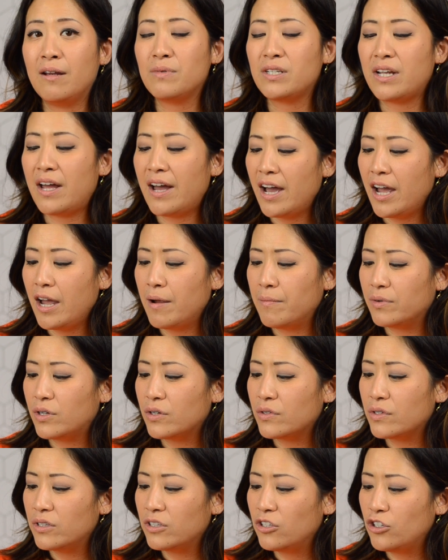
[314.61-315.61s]
time,
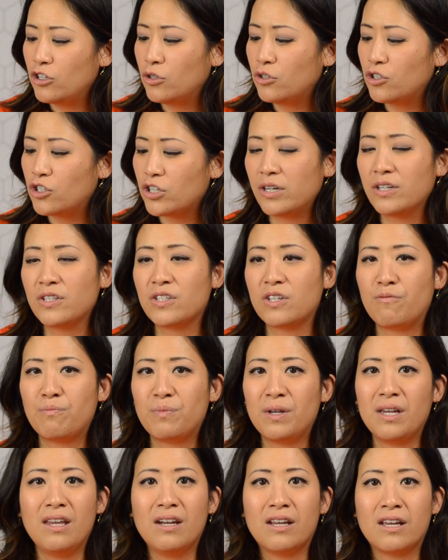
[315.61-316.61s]
there's little chunks of
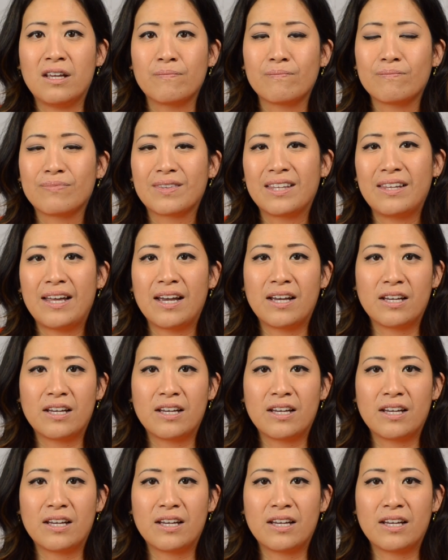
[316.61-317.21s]
peanut like a